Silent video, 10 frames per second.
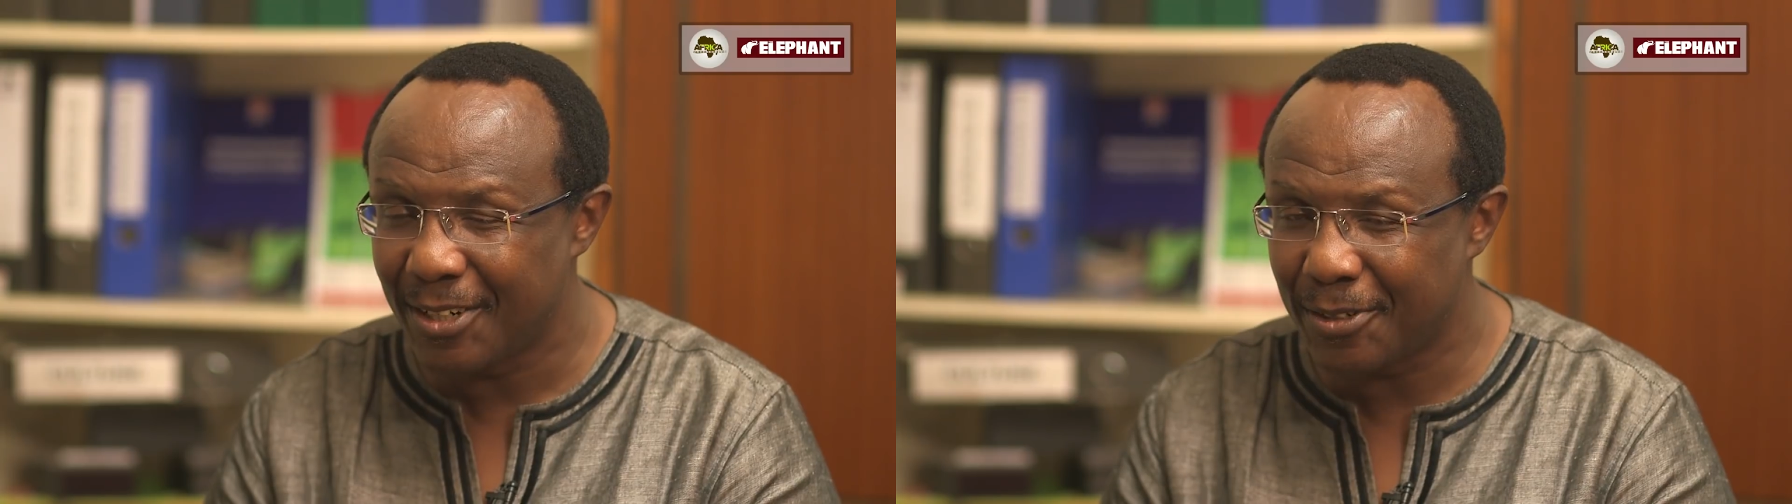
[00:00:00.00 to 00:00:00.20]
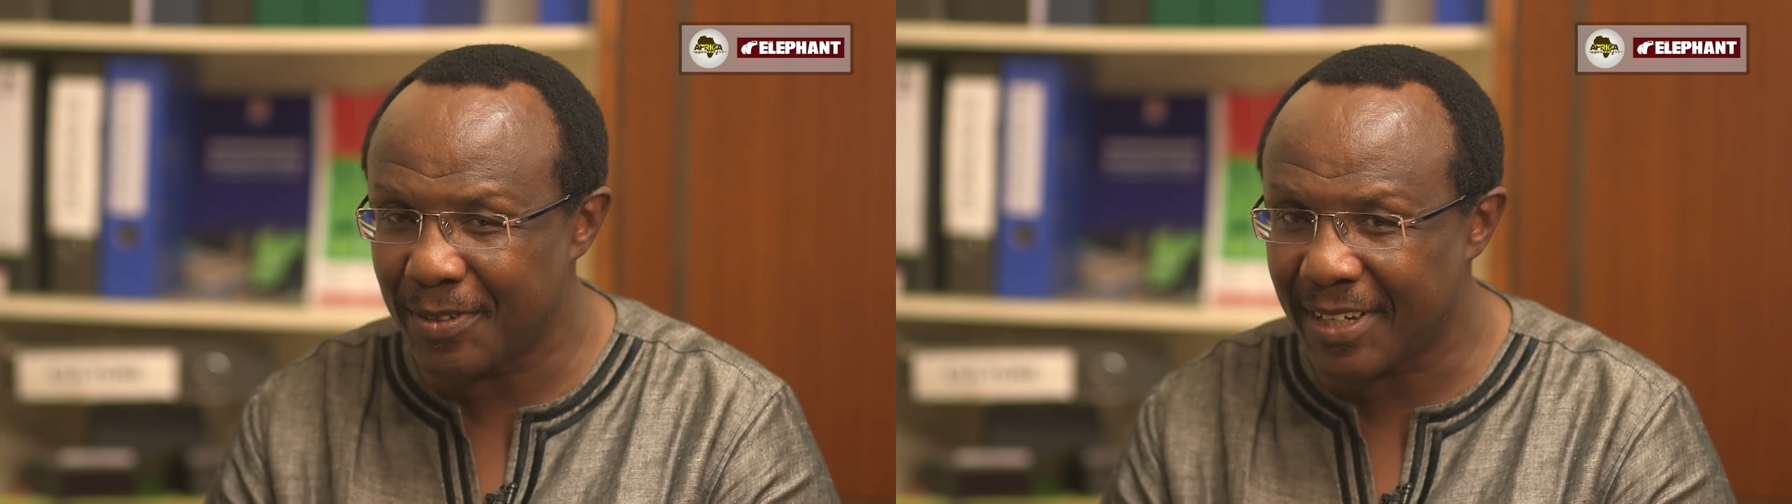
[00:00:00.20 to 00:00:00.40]

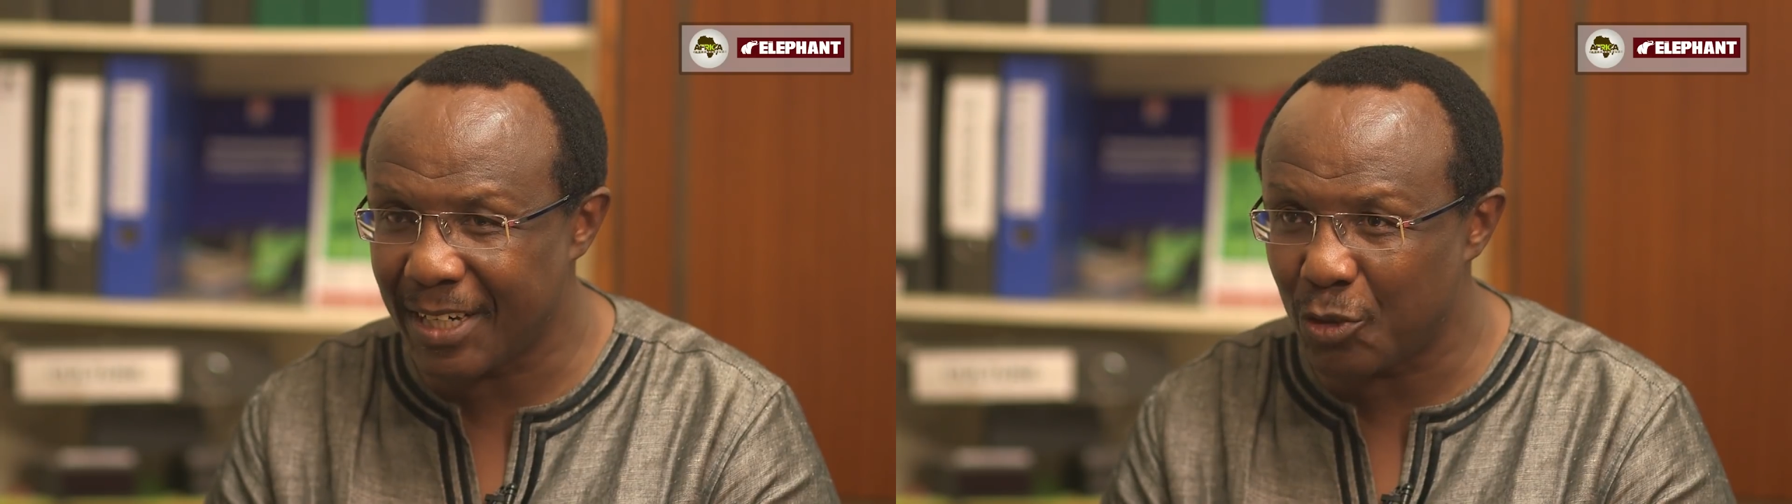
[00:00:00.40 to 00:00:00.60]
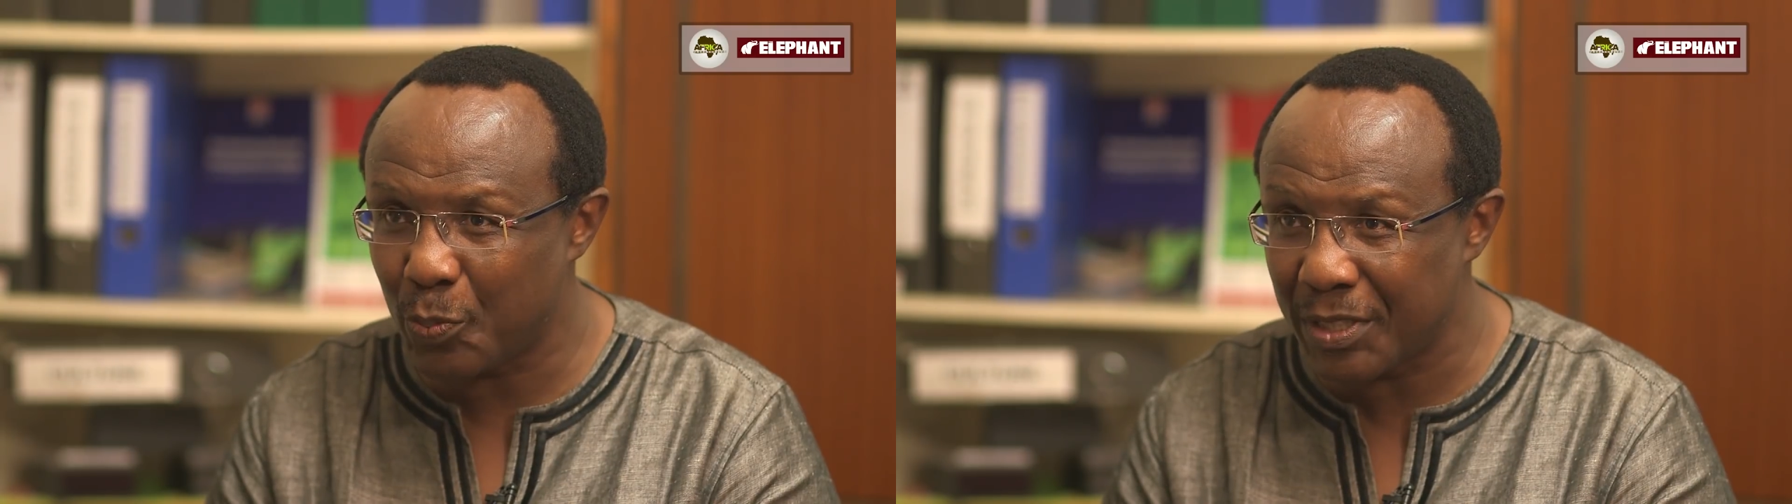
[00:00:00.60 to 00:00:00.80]
of the
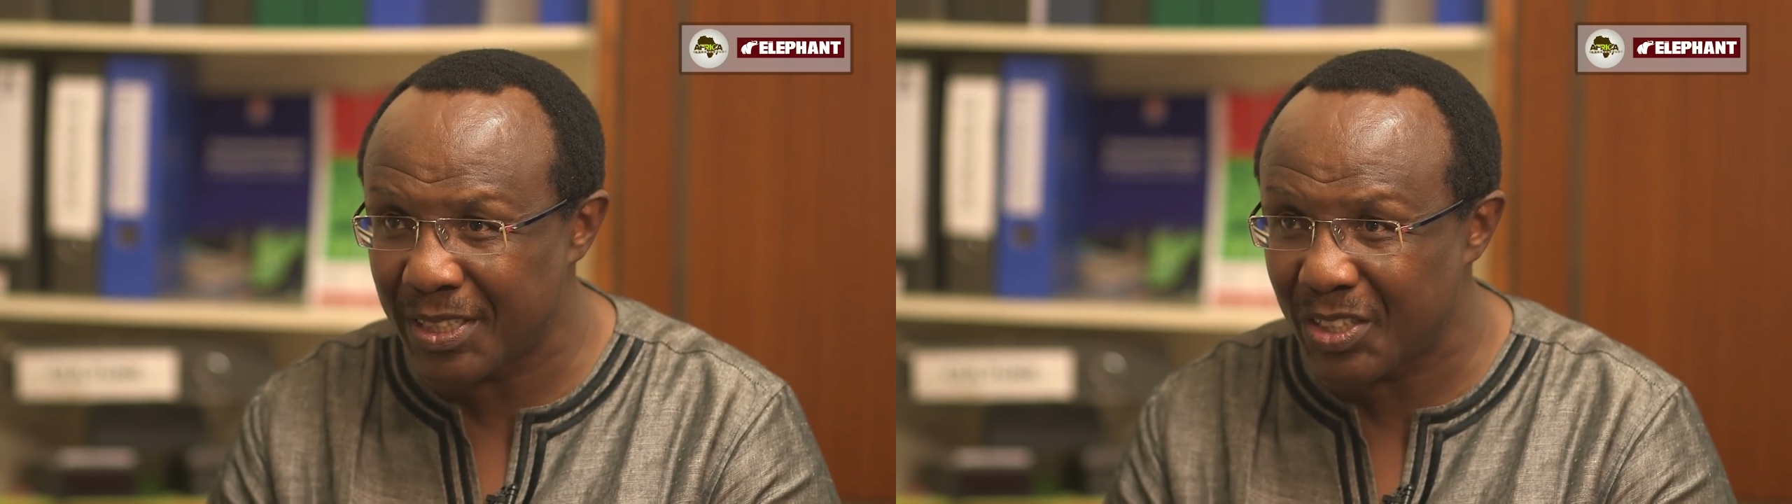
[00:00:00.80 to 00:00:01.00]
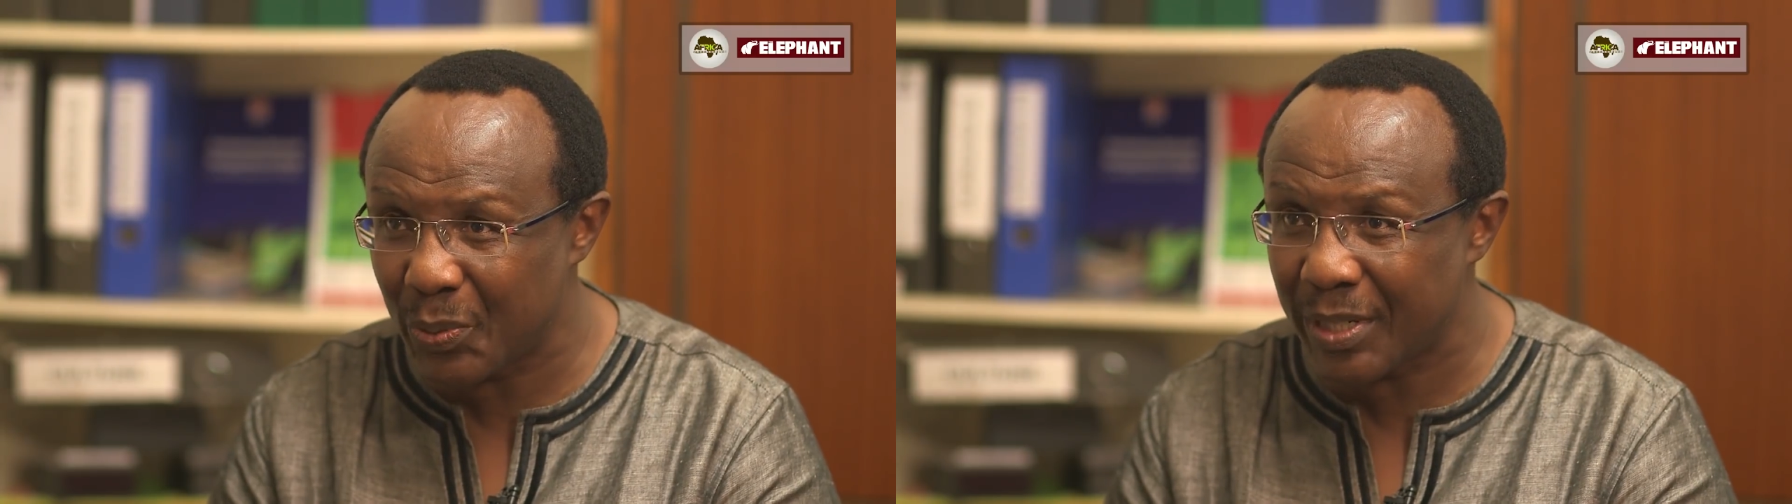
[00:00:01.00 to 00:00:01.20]
kind of
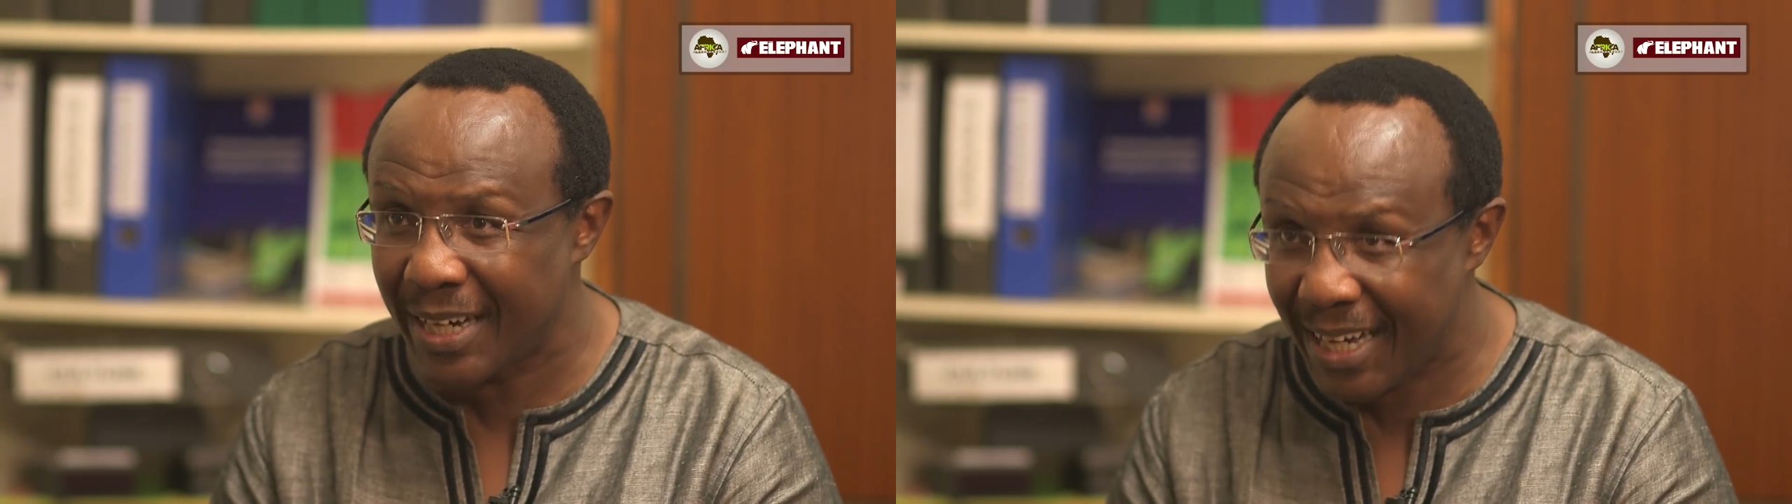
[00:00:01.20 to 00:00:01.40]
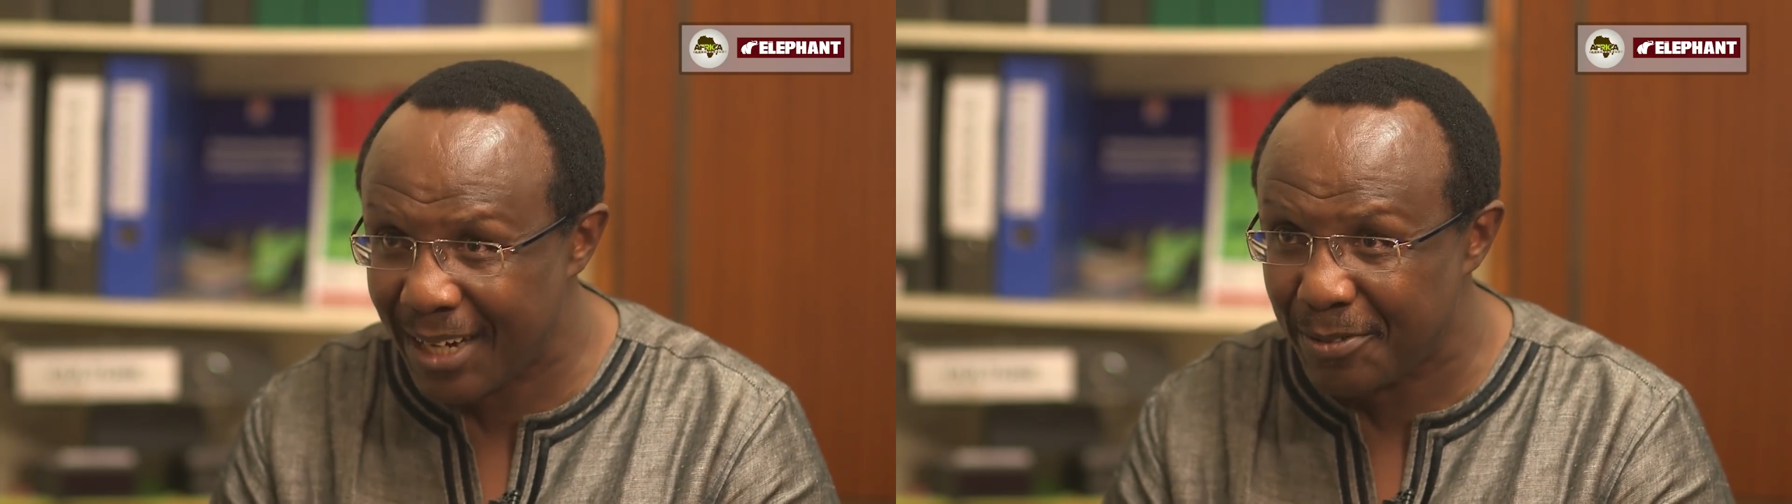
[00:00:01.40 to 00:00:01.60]
politics we
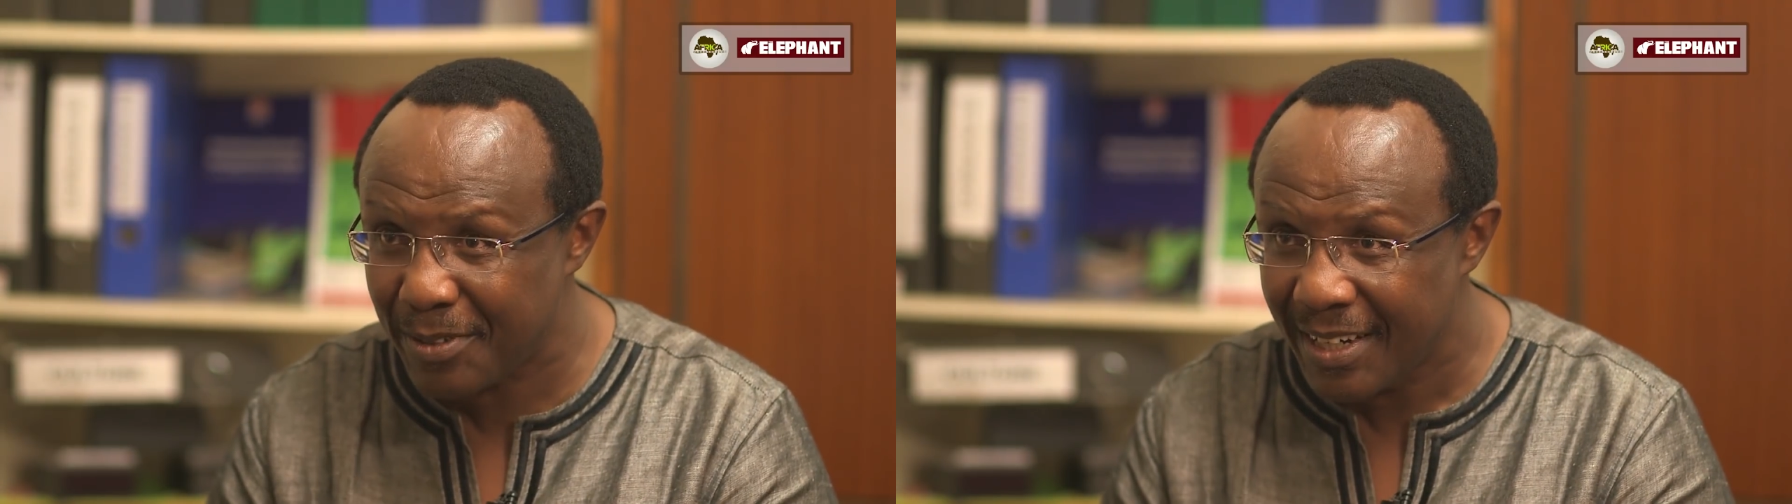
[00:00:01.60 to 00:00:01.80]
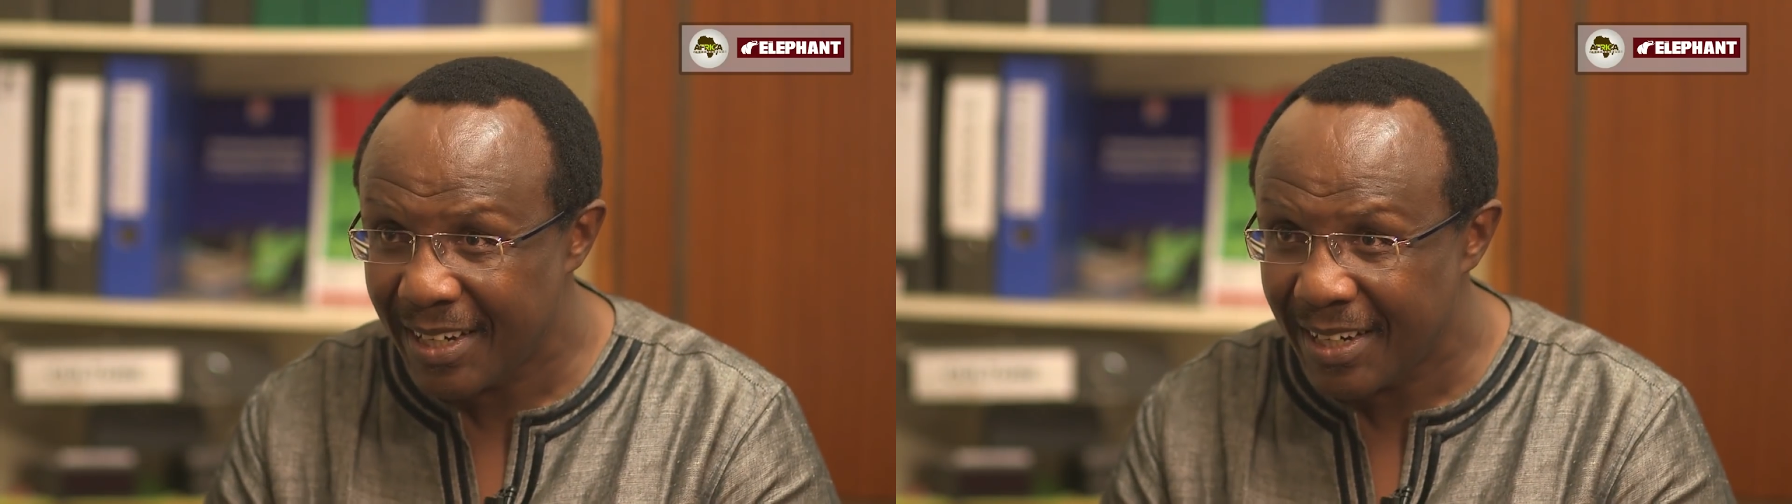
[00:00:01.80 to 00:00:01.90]
have,